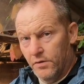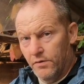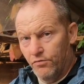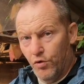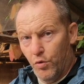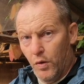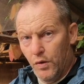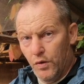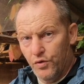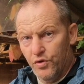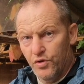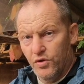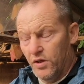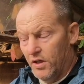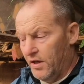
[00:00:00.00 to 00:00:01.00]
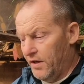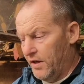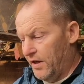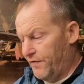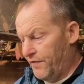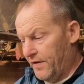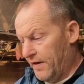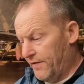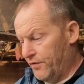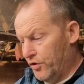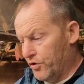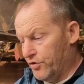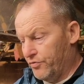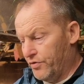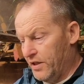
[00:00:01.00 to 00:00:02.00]
rewards, if I haven't
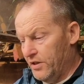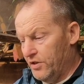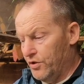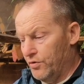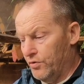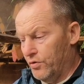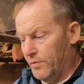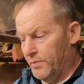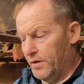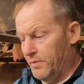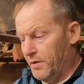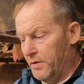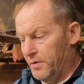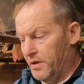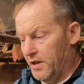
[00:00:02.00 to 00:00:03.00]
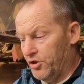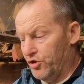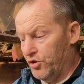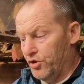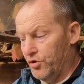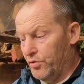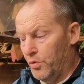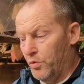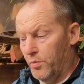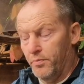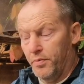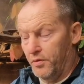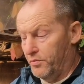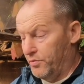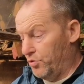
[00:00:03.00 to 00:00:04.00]
got it right, you know, I mean, maybe I should do a one
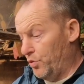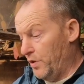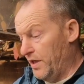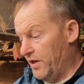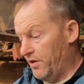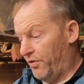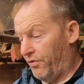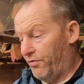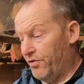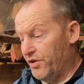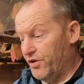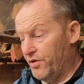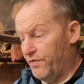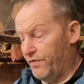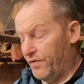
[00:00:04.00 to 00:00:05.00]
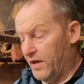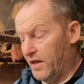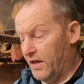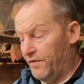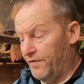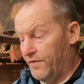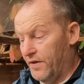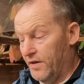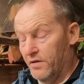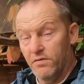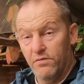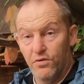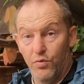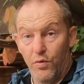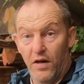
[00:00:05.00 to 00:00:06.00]
between 325
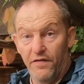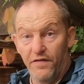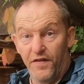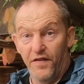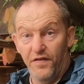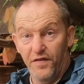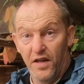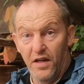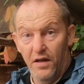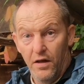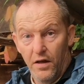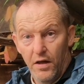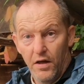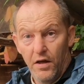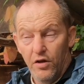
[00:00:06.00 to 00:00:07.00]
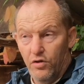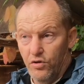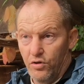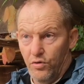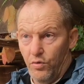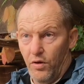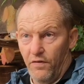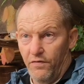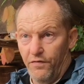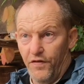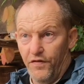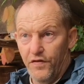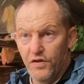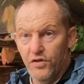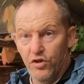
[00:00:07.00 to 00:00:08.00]
and 1250, because
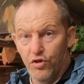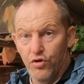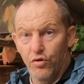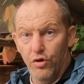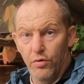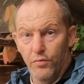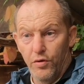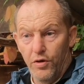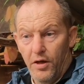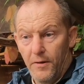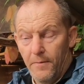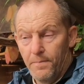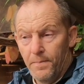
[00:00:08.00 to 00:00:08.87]
1250 is a chunk of money.